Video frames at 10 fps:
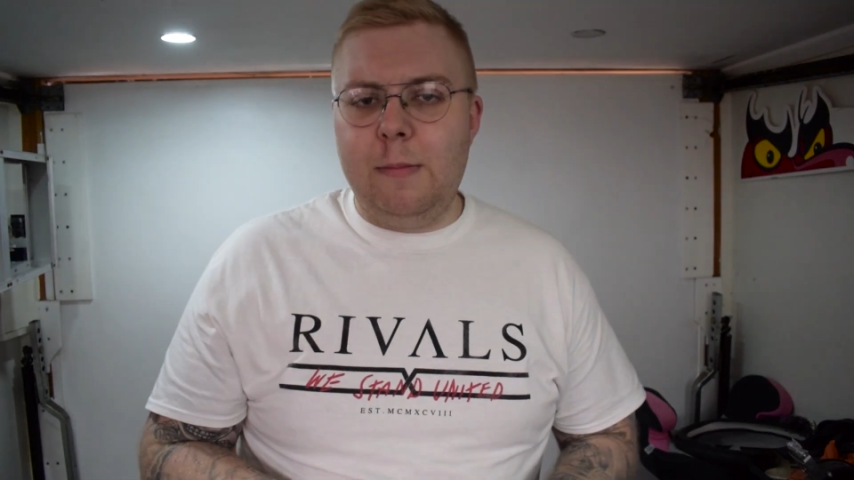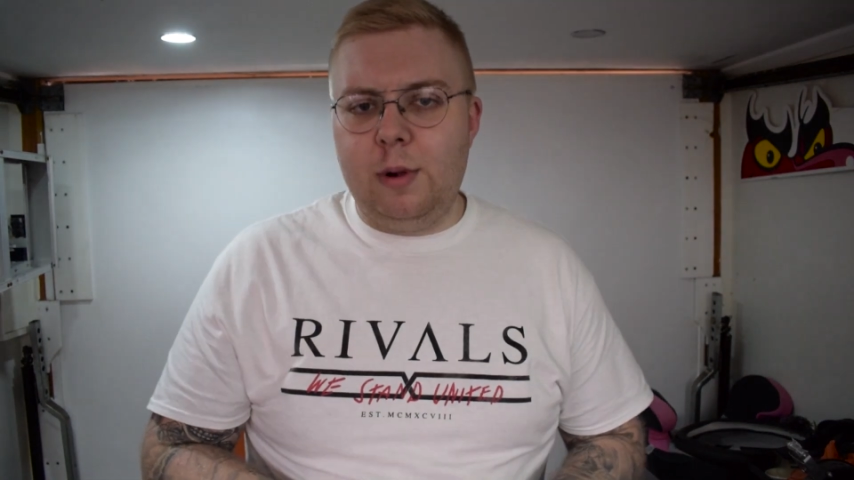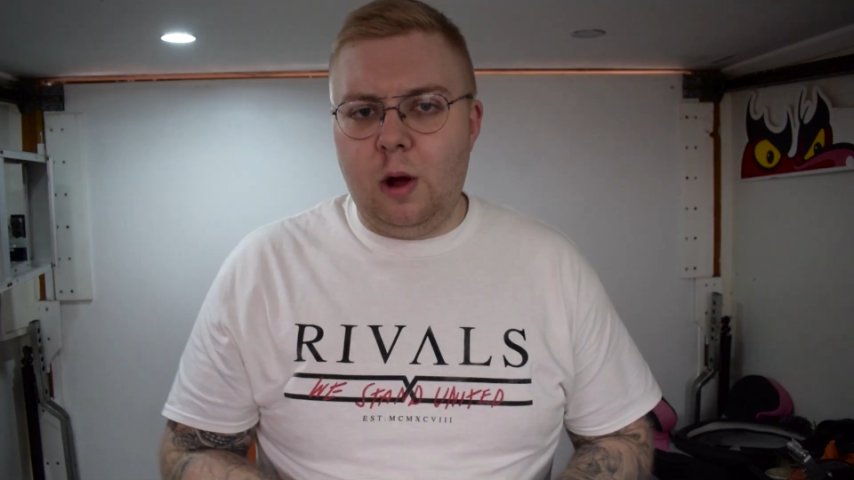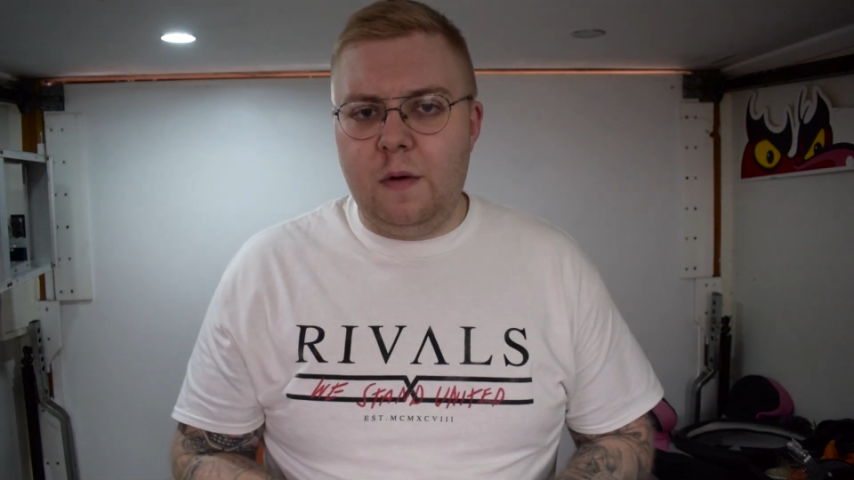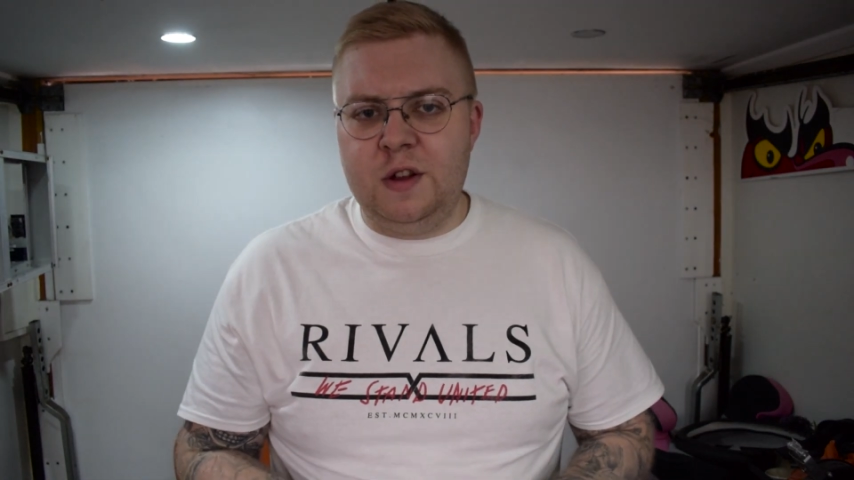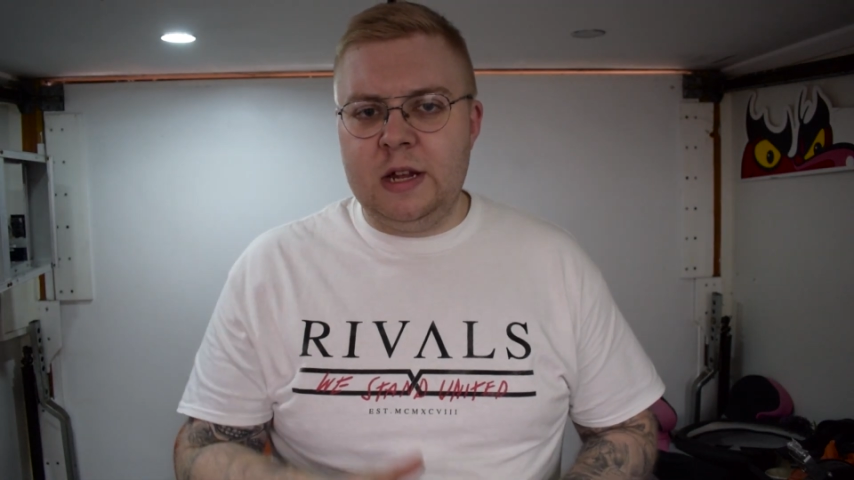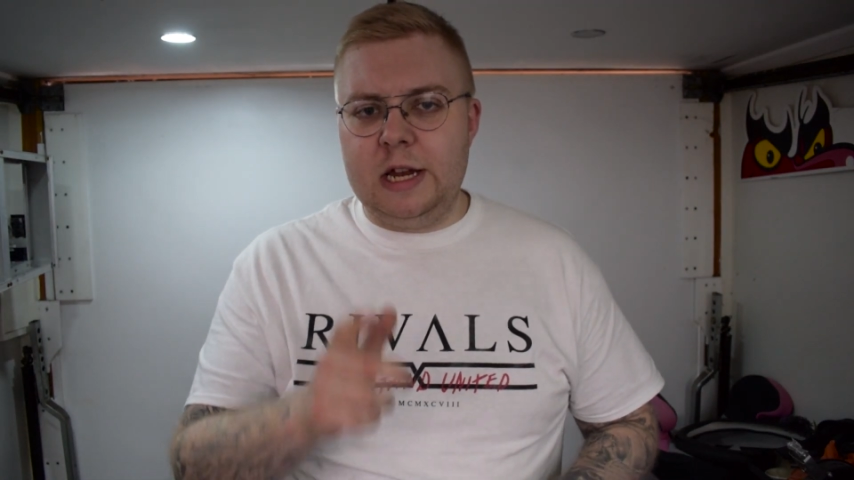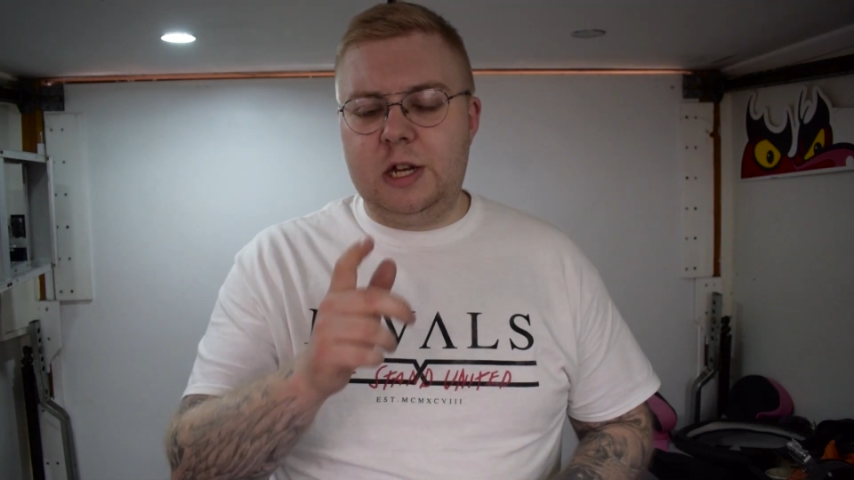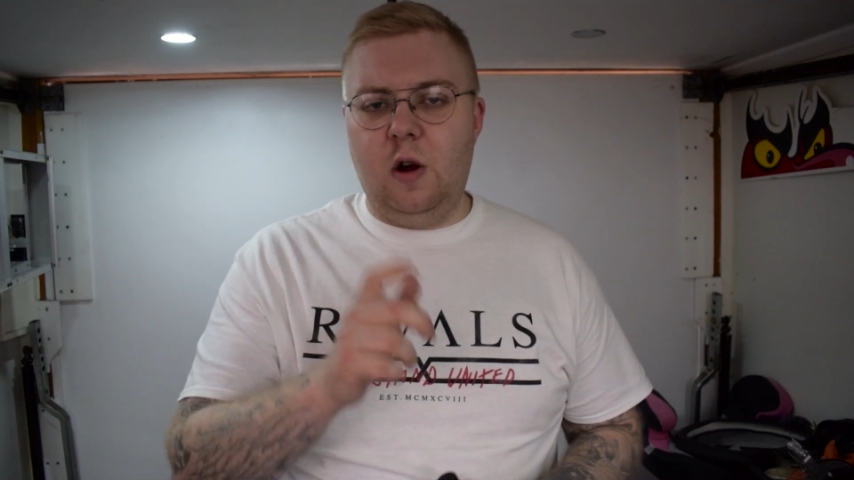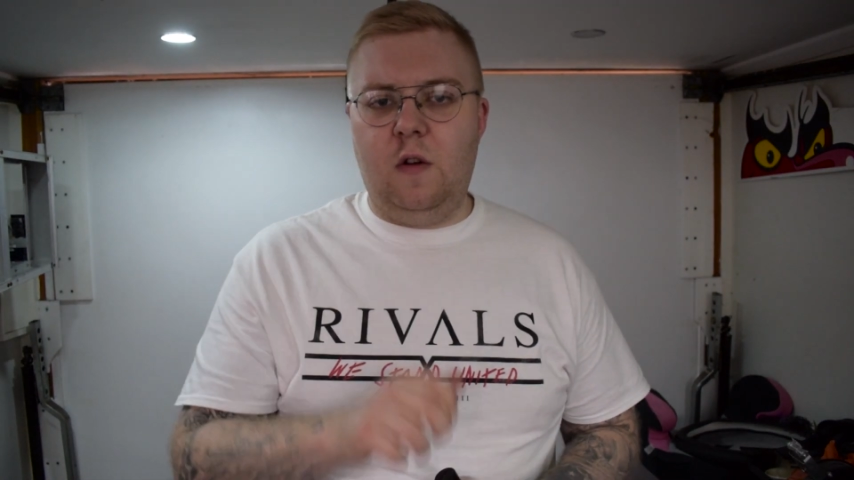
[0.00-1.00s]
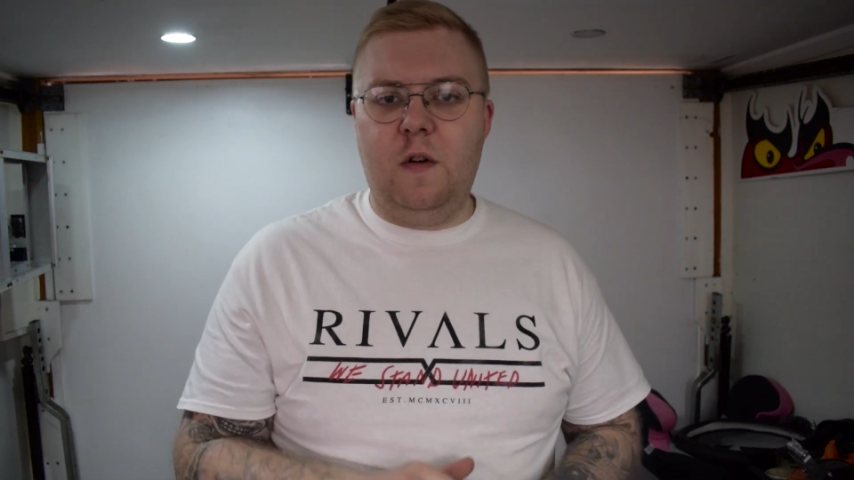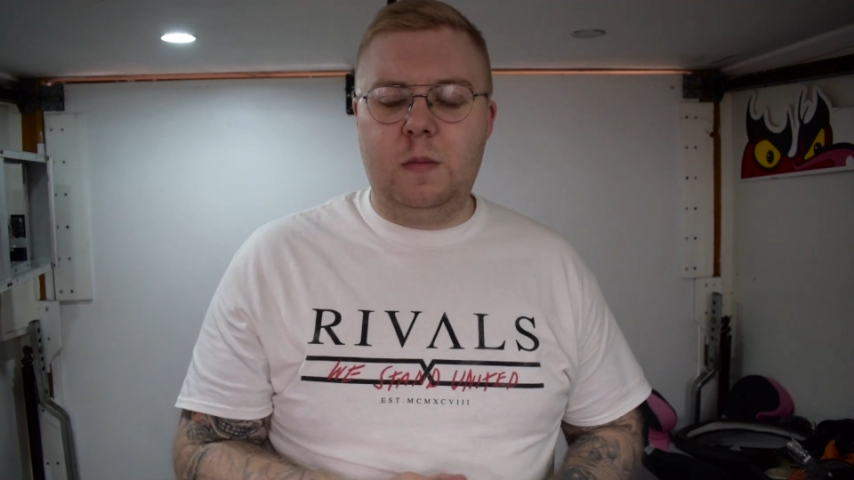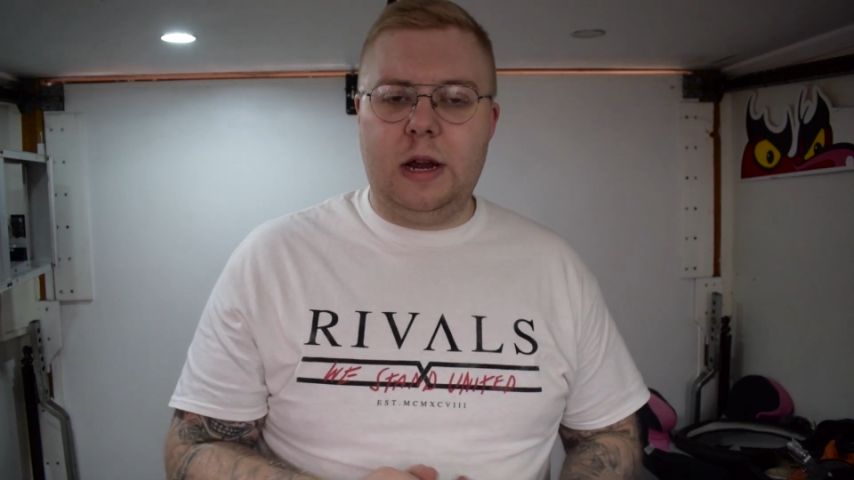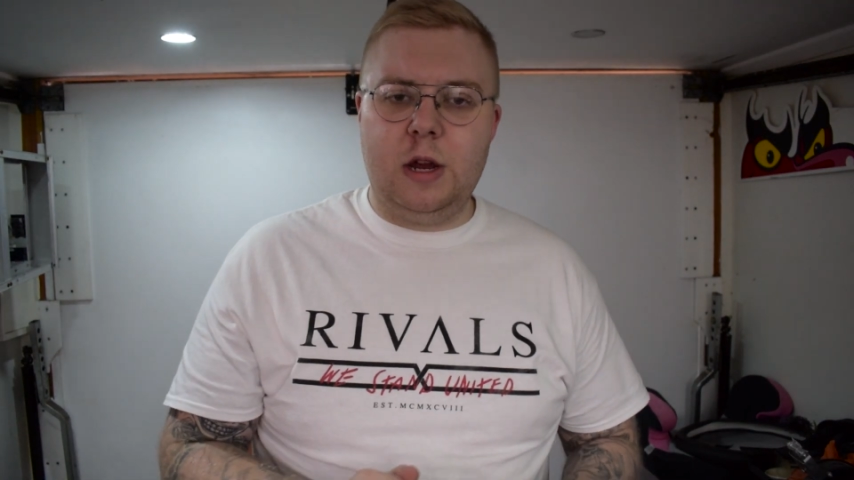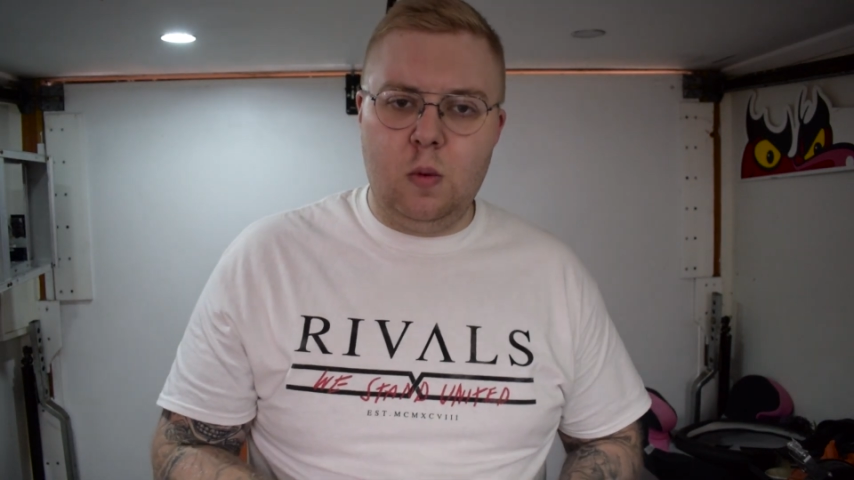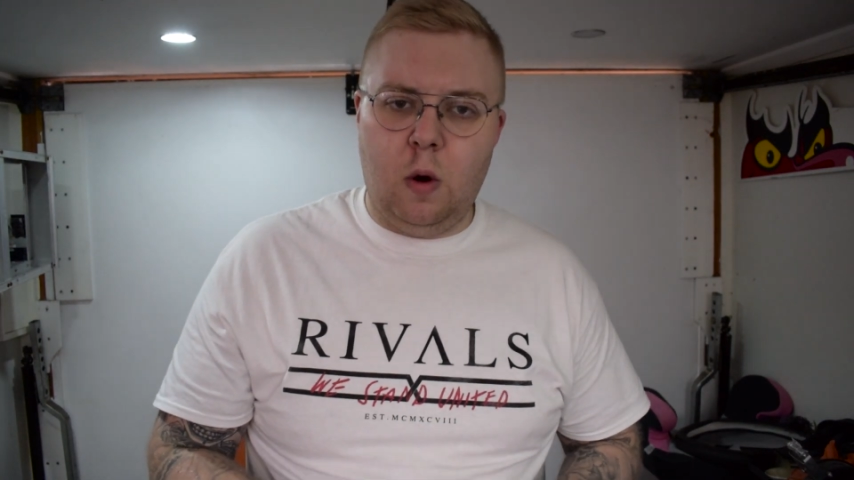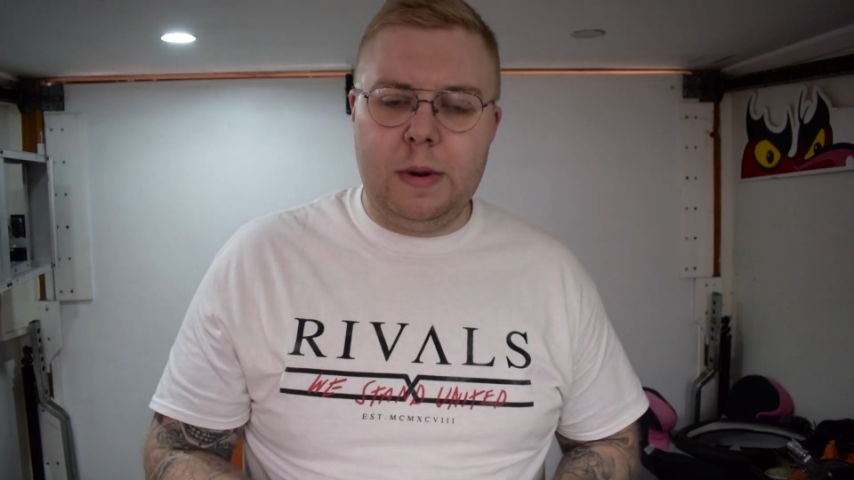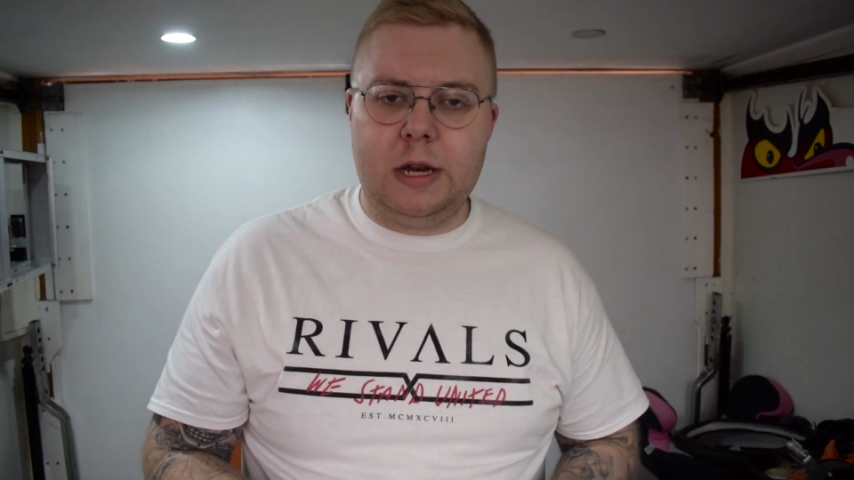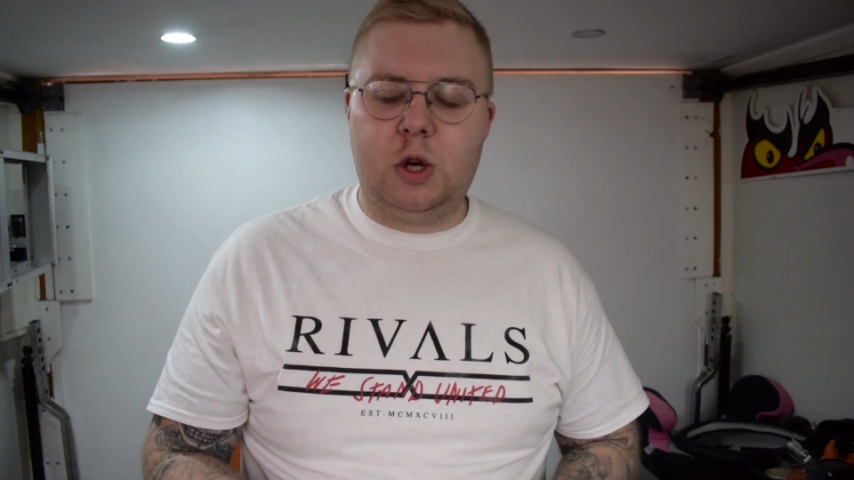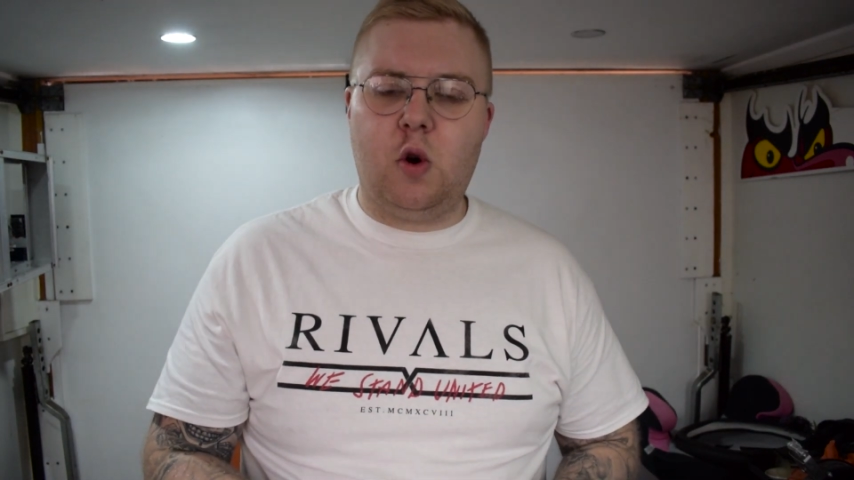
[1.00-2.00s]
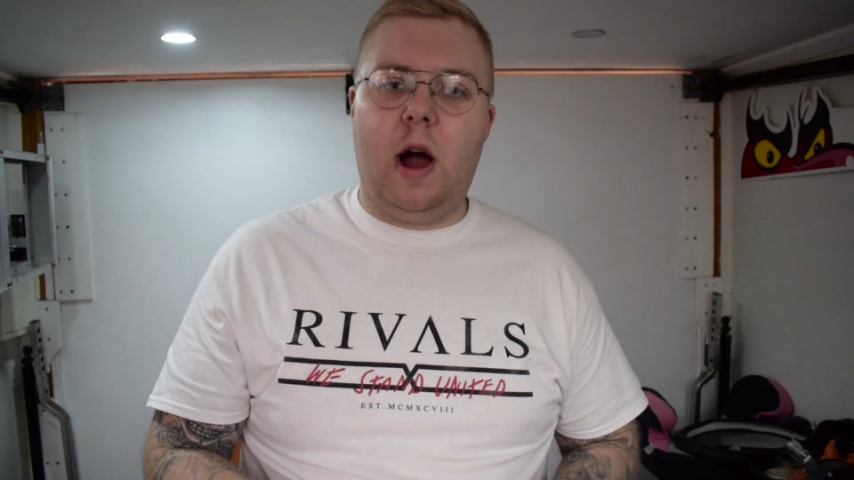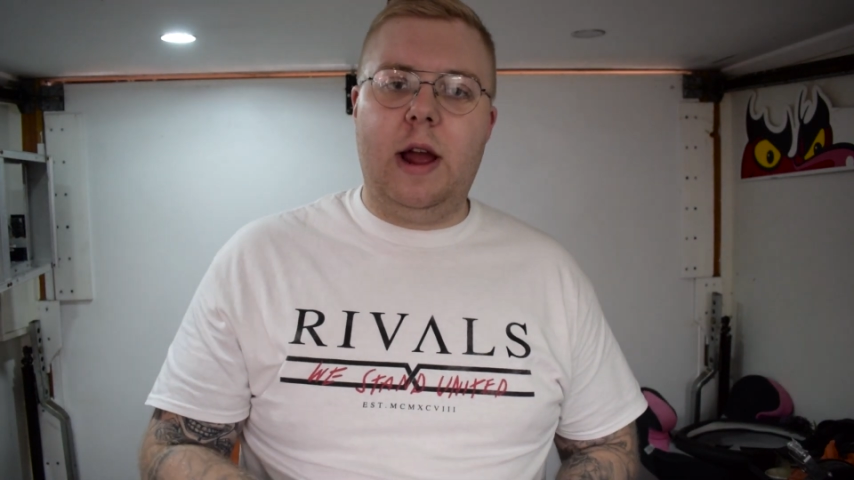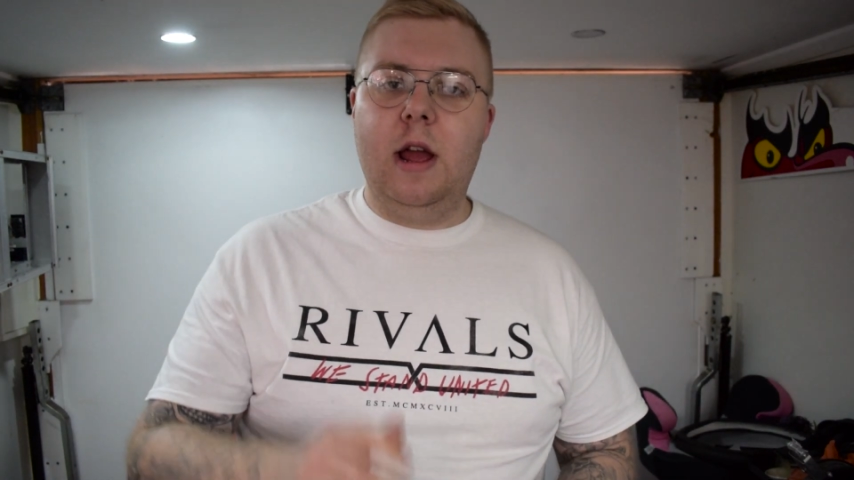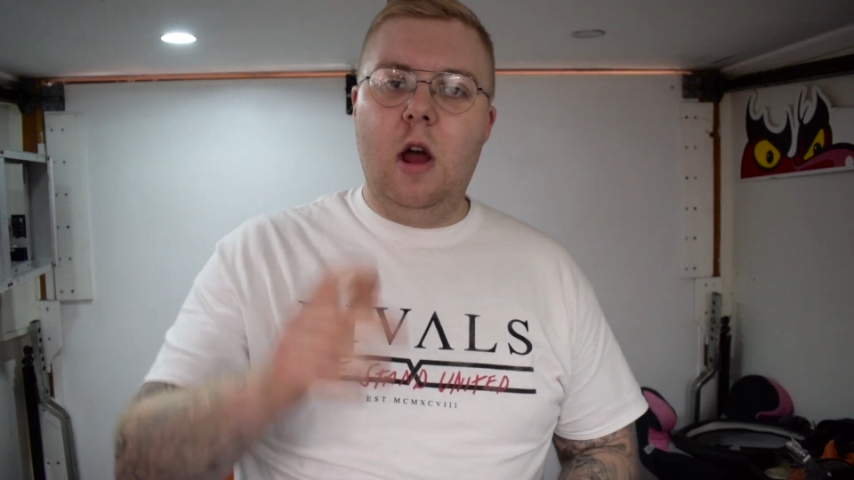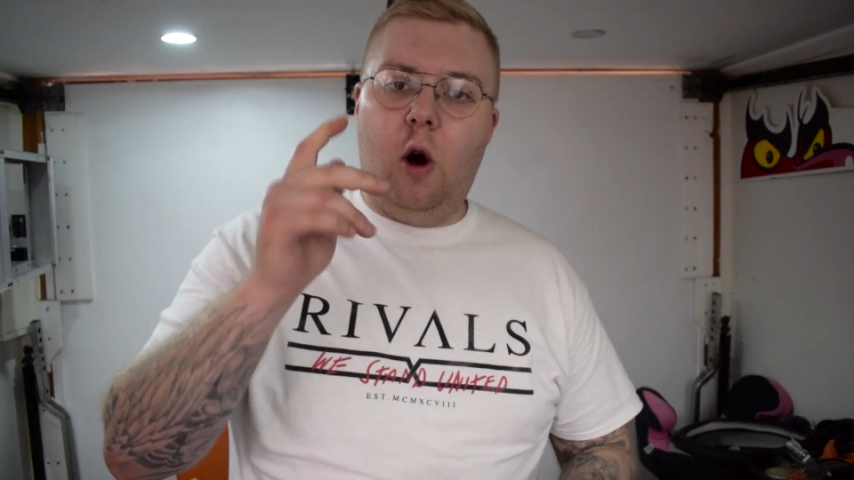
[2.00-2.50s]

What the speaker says: below if there's any snow foams that you want me to try,